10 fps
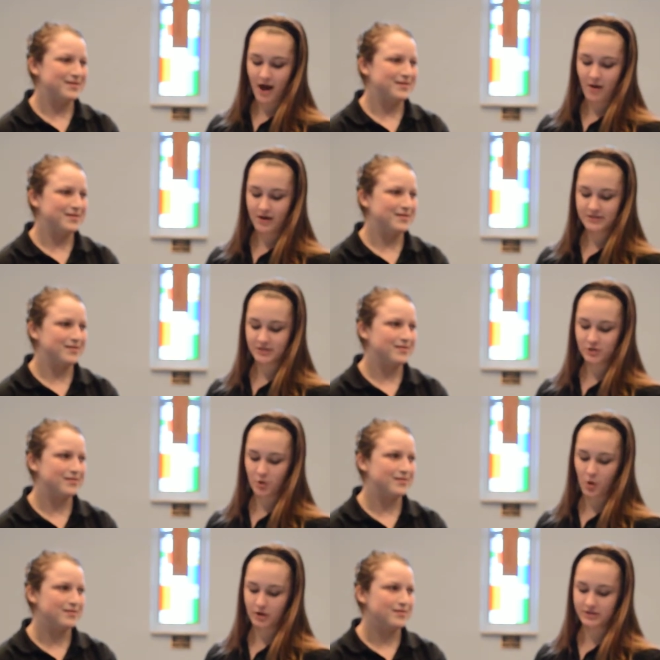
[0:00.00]
Speaker 1: how has this
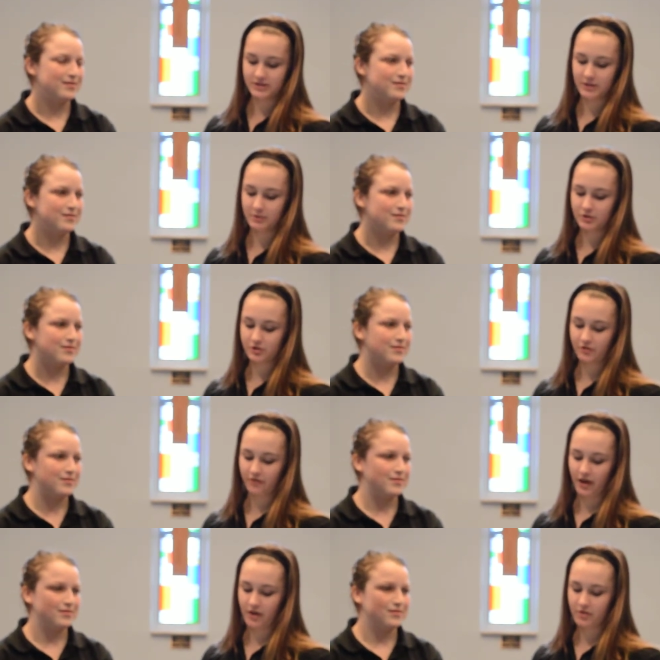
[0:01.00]
course deepened your
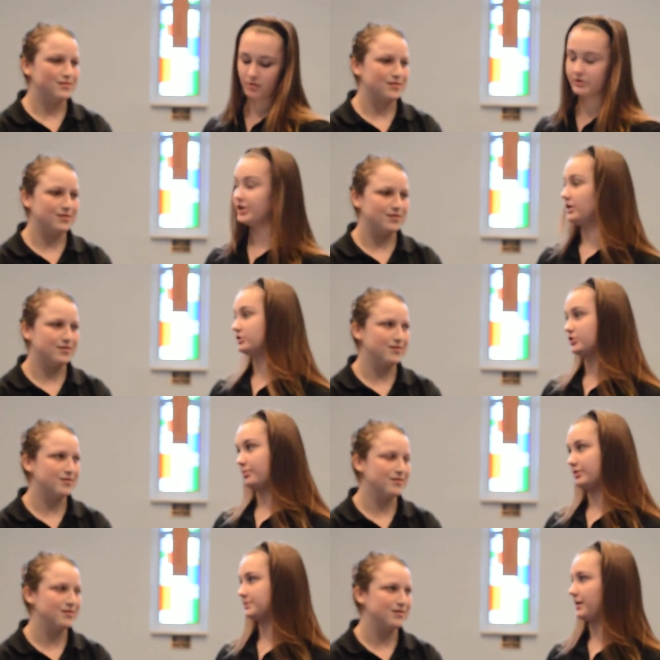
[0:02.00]
faith or changed your
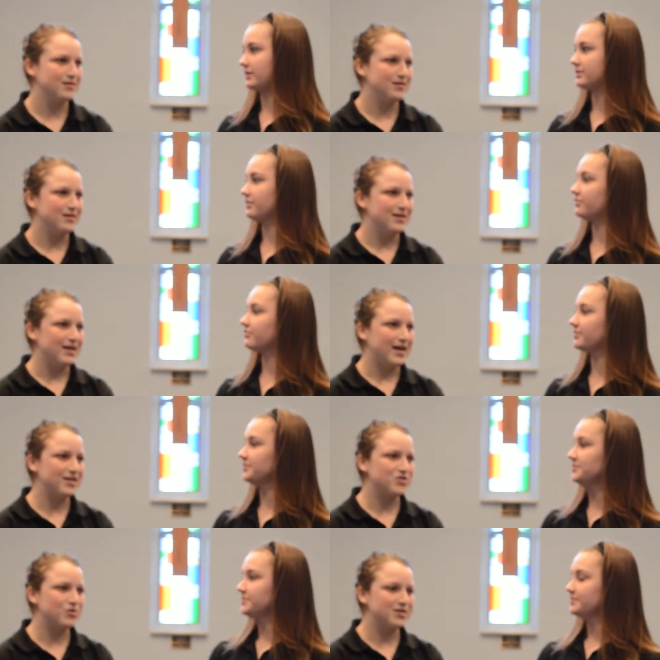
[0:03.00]
perspective?
Speaker 2: Uh,
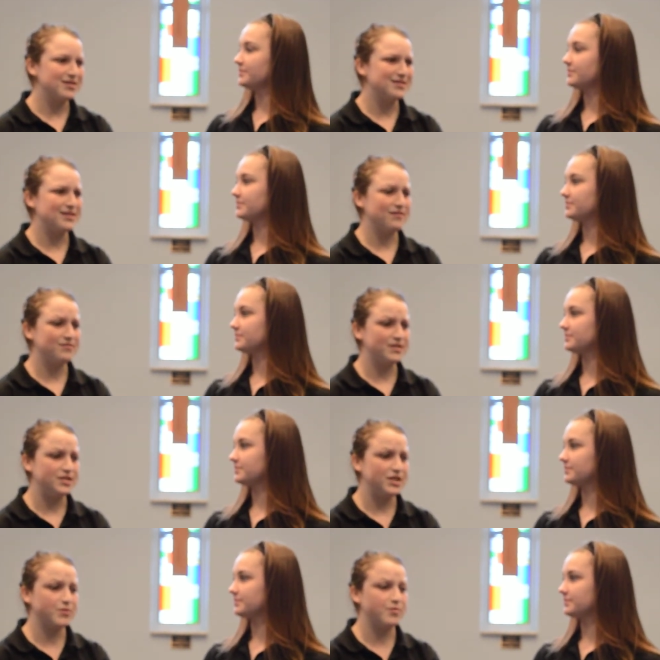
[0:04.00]
this course has definitely
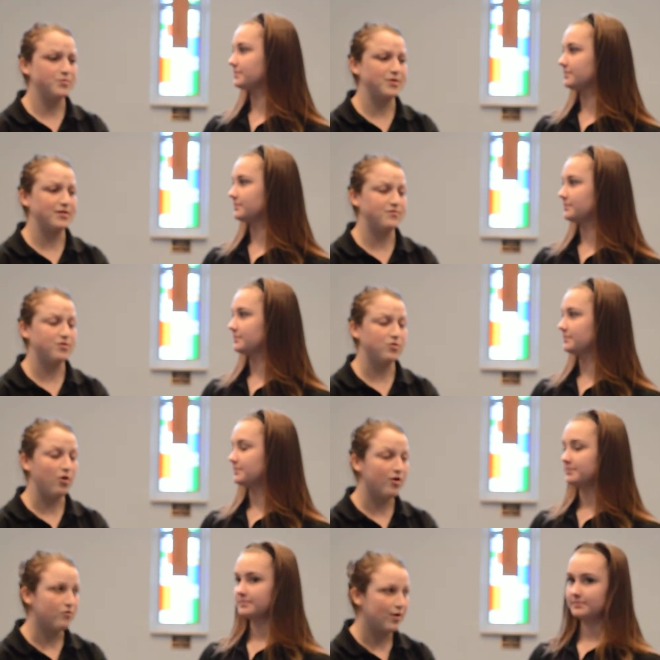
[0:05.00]
changed my perspective in a
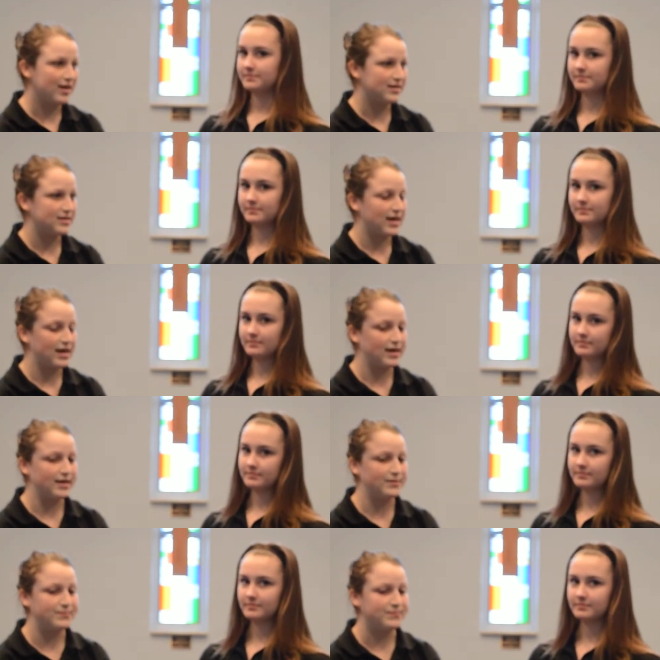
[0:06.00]
lot of ways.
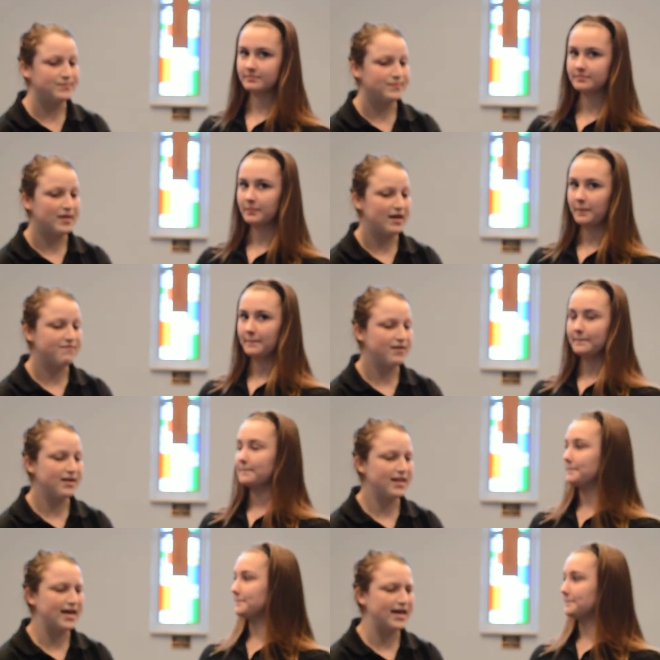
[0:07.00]
Um, I
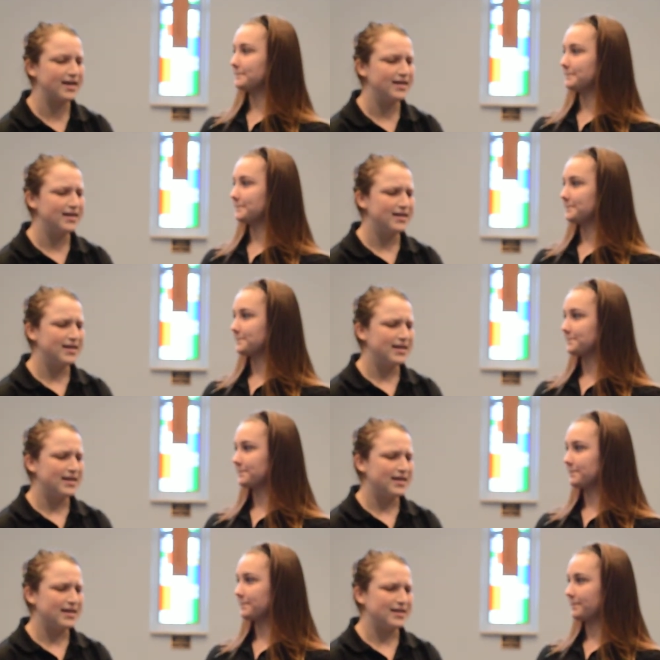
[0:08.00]
find that
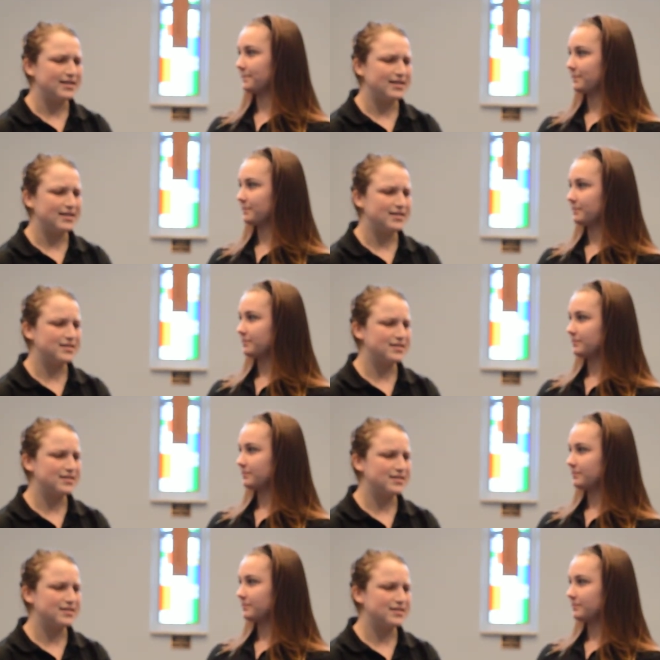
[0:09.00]
uh, it's